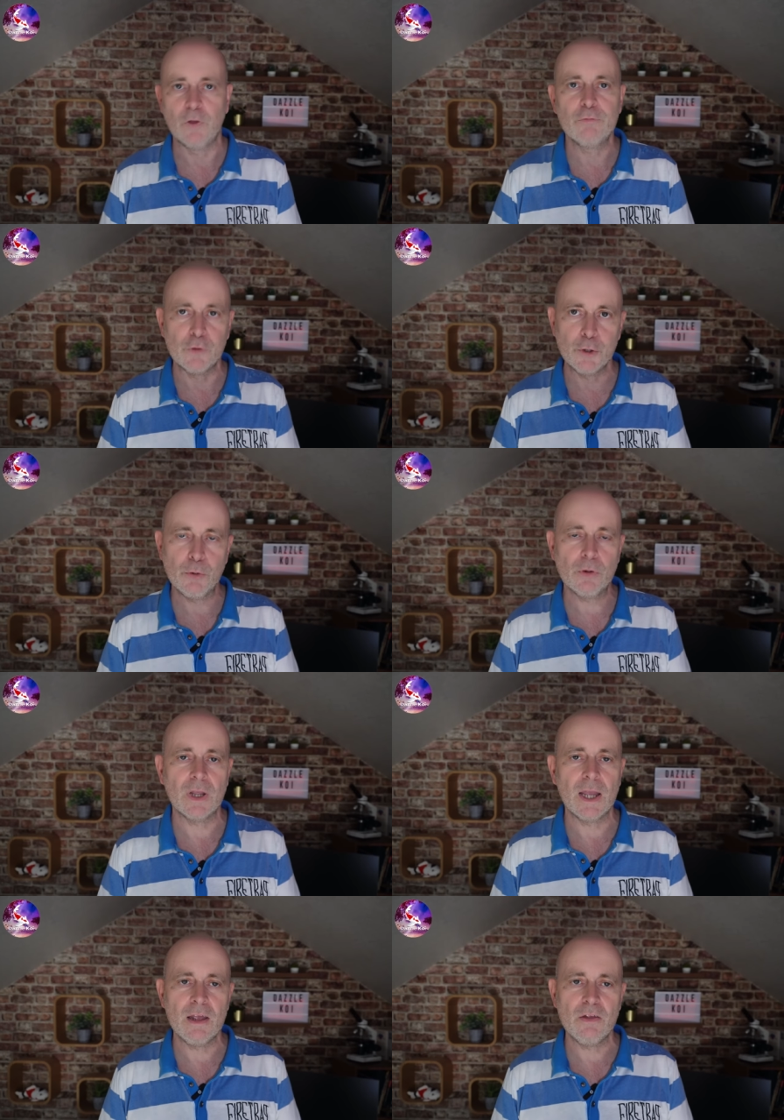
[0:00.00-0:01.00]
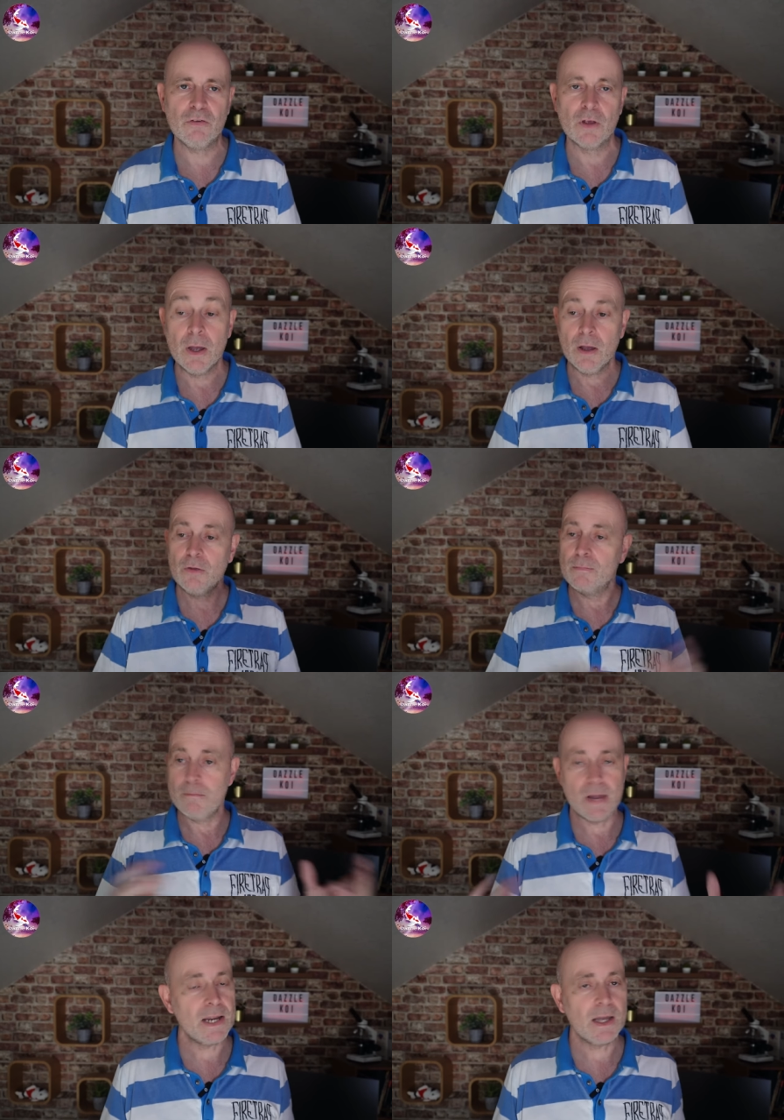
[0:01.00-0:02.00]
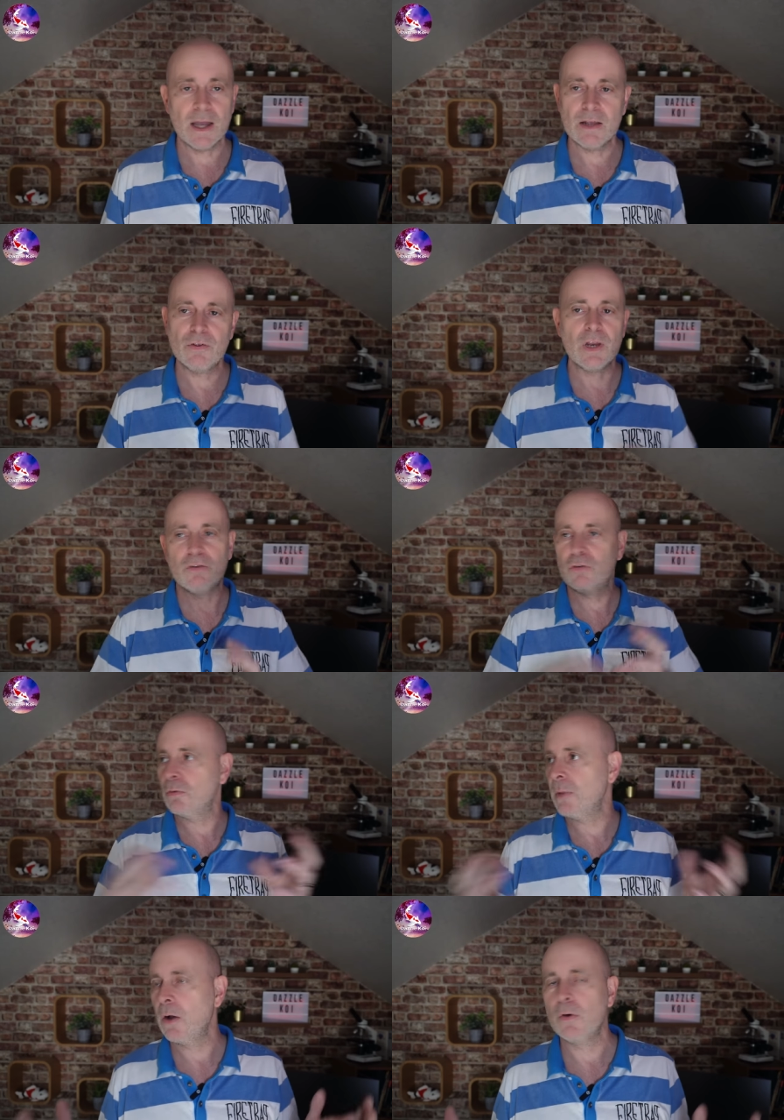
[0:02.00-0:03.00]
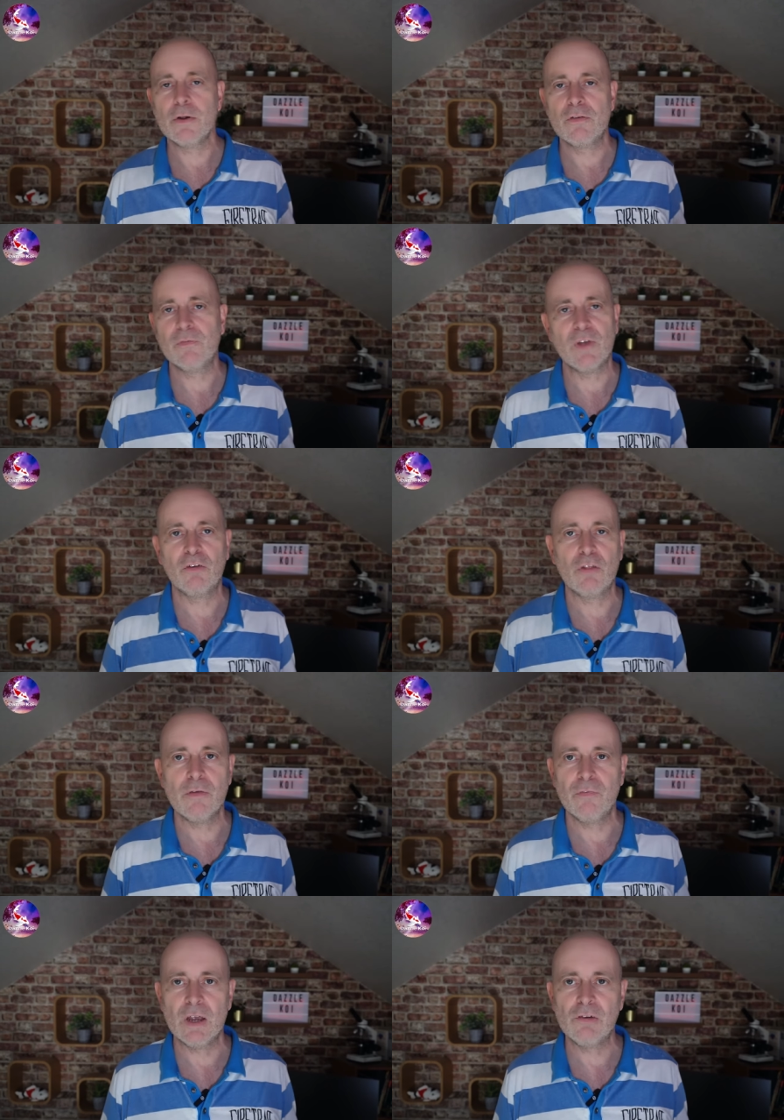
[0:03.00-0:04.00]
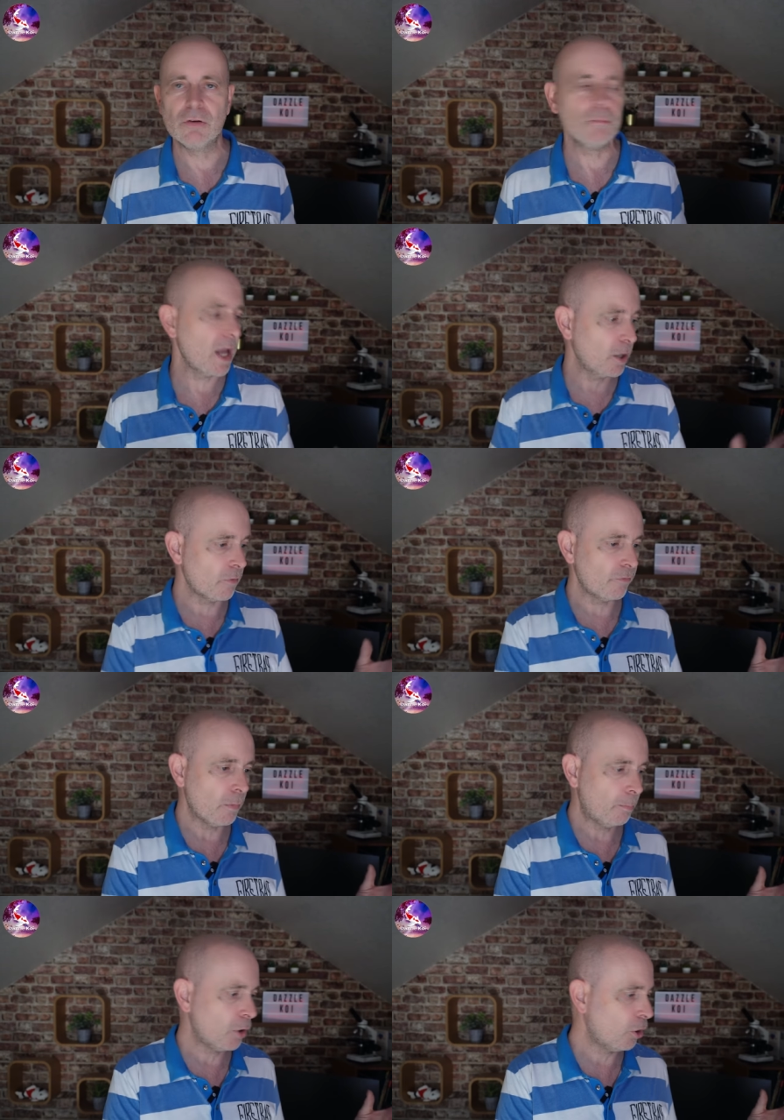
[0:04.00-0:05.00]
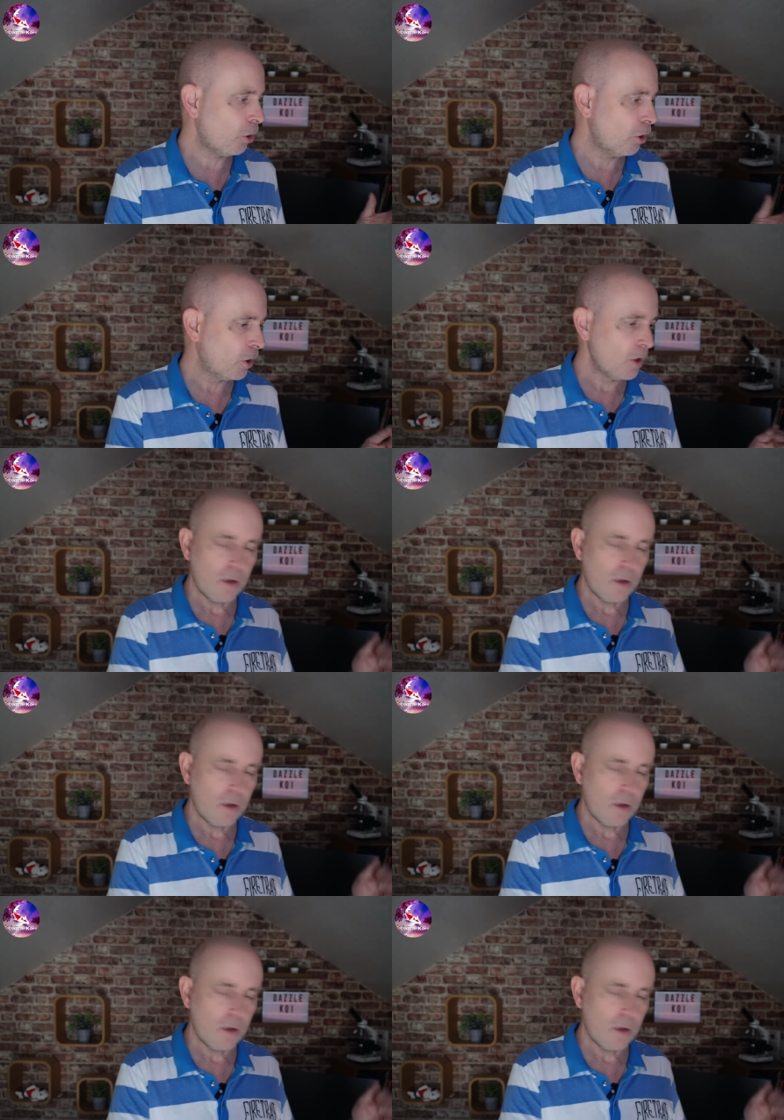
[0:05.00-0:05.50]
food is medicated, it's somehow going to fix their fish and make up for poor